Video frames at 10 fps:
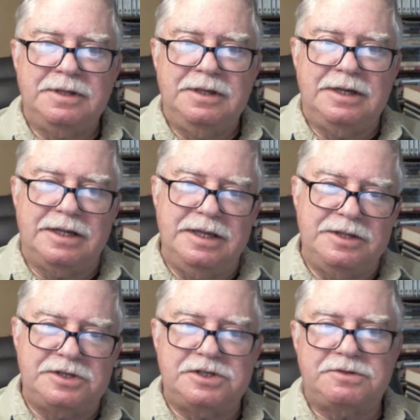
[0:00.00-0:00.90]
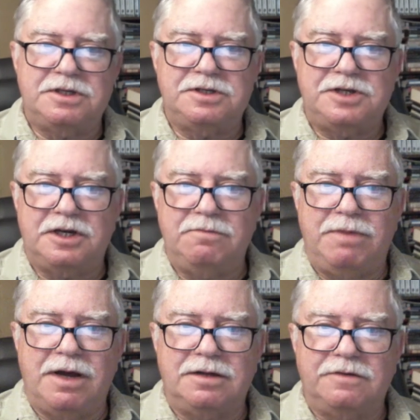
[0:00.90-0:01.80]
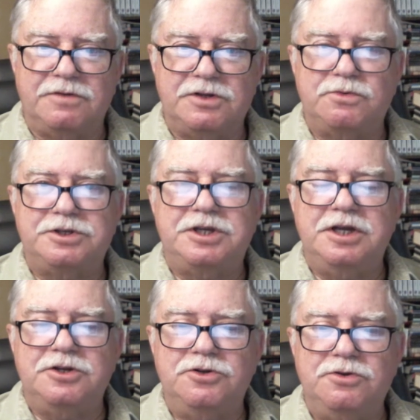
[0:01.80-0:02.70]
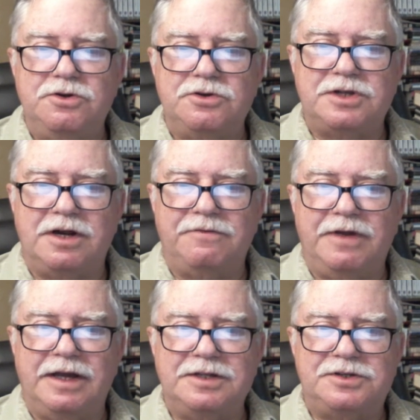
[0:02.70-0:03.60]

Again, this is the second bottle of this whiskey in 2 years that I've had,